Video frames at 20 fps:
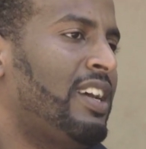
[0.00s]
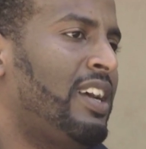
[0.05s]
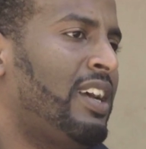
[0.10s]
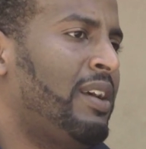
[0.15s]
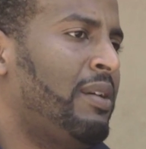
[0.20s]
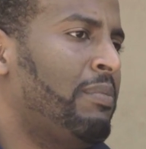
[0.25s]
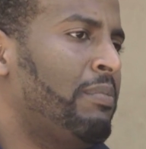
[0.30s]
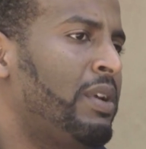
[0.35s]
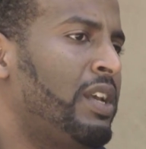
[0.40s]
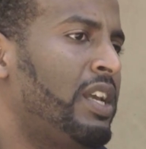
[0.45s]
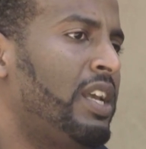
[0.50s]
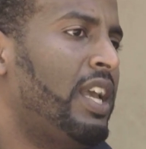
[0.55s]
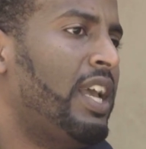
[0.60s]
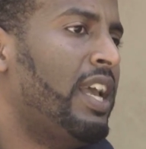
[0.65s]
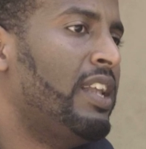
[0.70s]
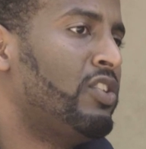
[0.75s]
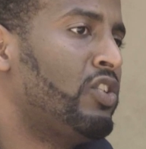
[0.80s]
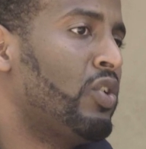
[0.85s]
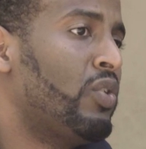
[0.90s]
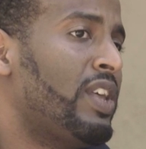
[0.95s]
And
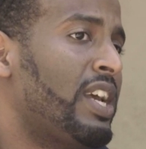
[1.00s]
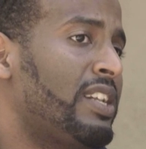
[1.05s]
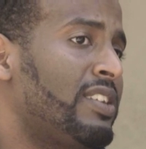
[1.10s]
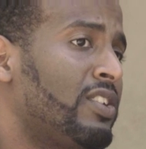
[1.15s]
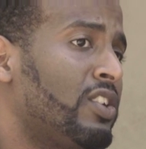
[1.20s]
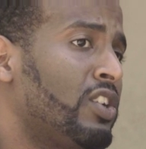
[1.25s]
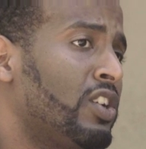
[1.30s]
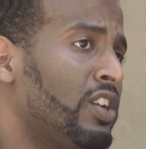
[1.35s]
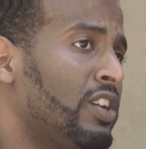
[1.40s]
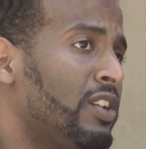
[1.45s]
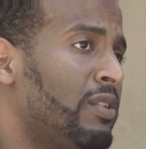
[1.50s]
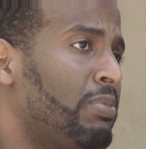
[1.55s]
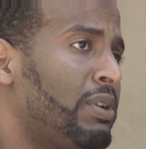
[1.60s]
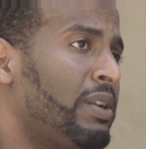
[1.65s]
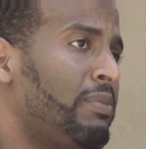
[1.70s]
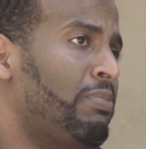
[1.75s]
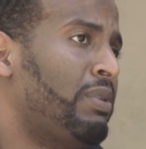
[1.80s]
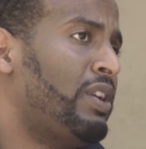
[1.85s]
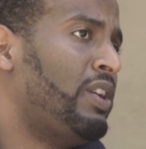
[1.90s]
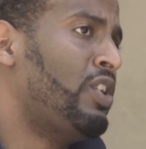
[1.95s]
so that's good,
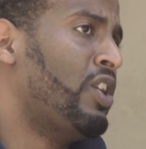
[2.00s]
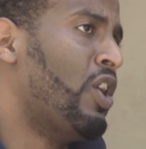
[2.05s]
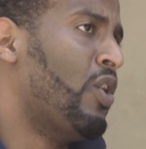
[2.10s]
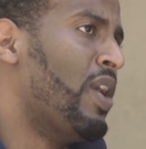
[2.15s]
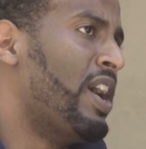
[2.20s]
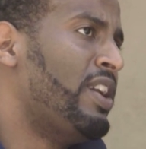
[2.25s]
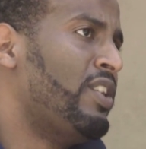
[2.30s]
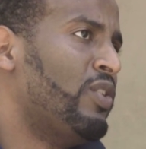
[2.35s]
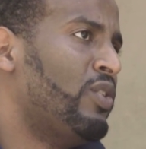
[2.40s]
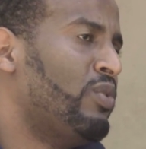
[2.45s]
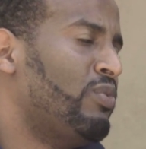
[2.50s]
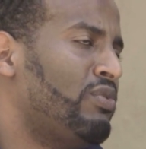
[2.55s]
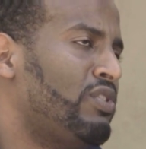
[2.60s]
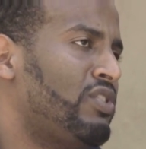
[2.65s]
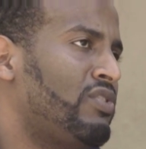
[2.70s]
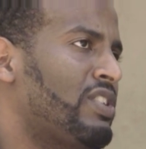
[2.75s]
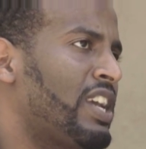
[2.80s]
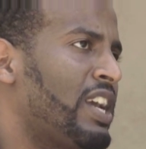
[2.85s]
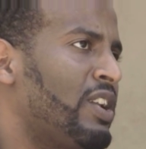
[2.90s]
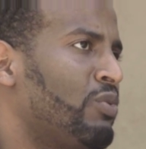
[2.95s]
but no, I don't
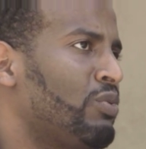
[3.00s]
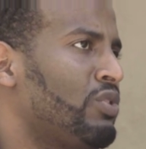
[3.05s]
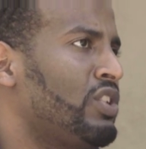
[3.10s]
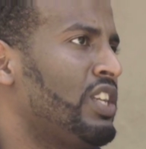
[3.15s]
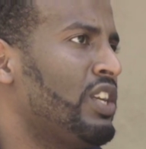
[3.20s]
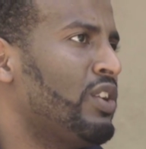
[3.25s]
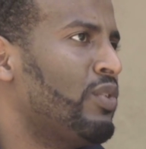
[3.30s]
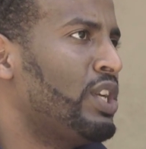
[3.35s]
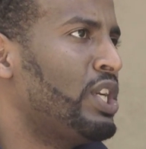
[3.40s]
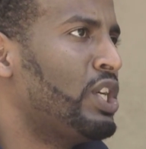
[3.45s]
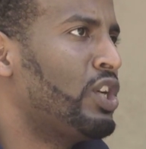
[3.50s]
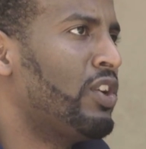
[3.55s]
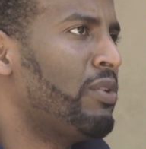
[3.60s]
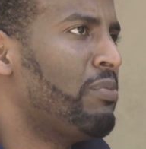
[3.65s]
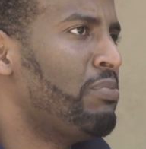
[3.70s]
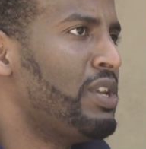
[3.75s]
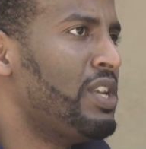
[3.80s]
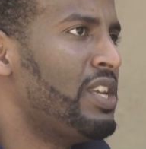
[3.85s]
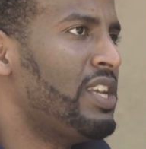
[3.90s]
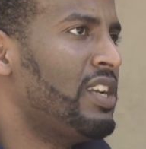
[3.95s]
see
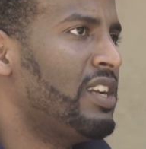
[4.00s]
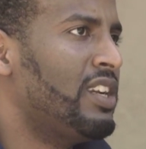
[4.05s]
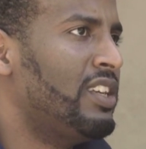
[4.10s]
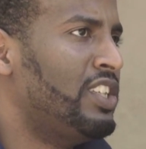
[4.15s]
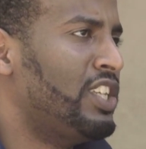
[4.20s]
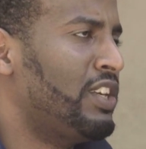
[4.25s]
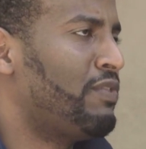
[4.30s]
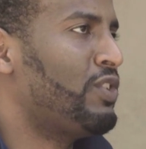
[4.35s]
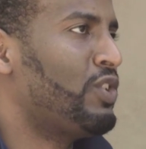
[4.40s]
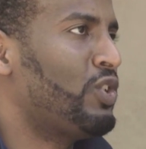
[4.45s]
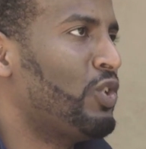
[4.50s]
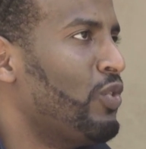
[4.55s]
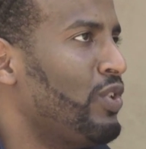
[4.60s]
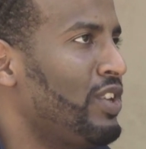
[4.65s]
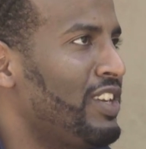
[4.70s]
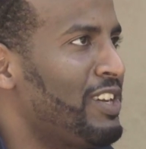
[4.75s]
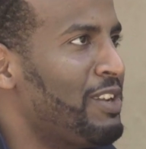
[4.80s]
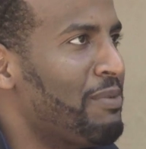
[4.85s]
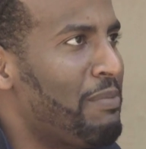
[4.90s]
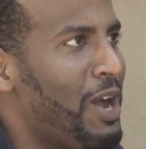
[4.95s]
Eritrea being a
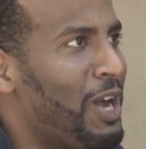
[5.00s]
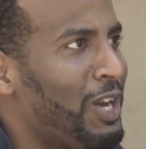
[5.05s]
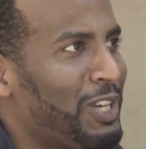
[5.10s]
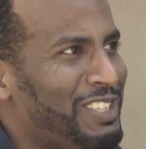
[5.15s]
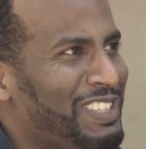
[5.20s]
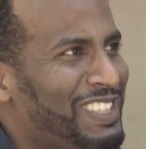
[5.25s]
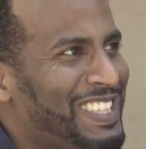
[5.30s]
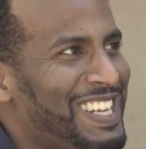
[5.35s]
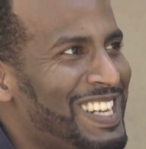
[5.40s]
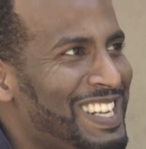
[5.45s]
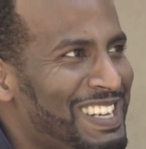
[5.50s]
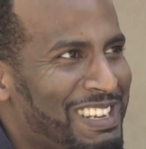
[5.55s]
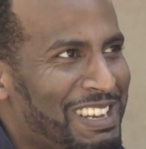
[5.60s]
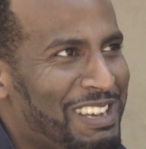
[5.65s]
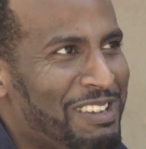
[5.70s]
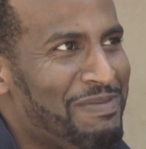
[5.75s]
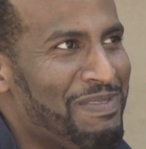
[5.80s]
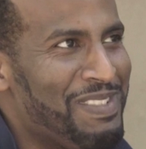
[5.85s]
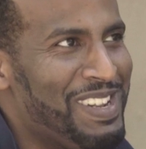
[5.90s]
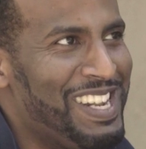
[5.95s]
Jeffersonian democracy
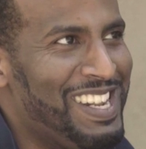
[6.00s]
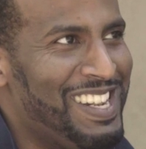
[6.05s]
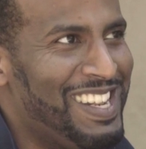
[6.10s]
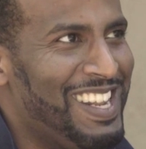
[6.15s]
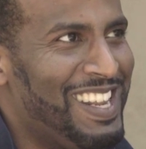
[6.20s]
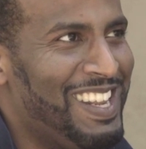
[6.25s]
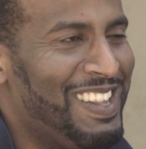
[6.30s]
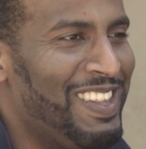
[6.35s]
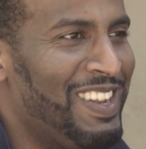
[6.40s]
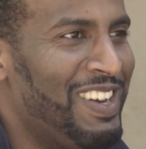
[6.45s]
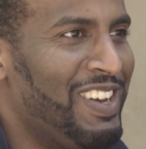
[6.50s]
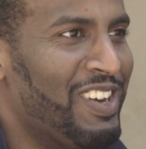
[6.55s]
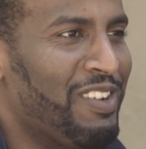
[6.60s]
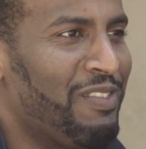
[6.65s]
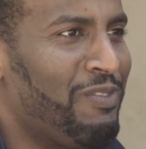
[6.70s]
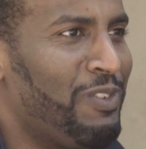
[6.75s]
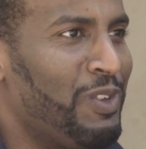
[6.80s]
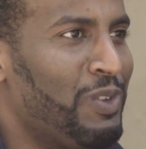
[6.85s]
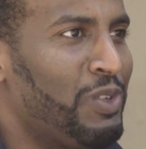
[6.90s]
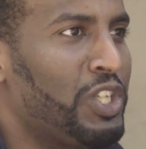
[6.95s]
anytime in the near
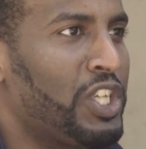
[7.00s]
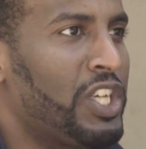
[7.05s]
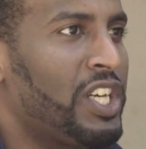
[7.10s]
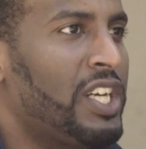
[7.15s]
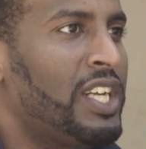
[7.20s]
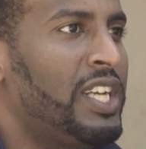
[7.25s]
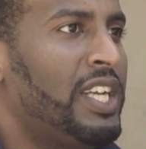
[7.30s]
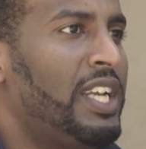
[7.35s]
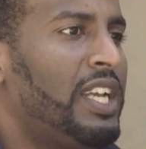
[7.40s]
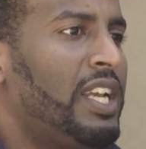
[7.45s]
future.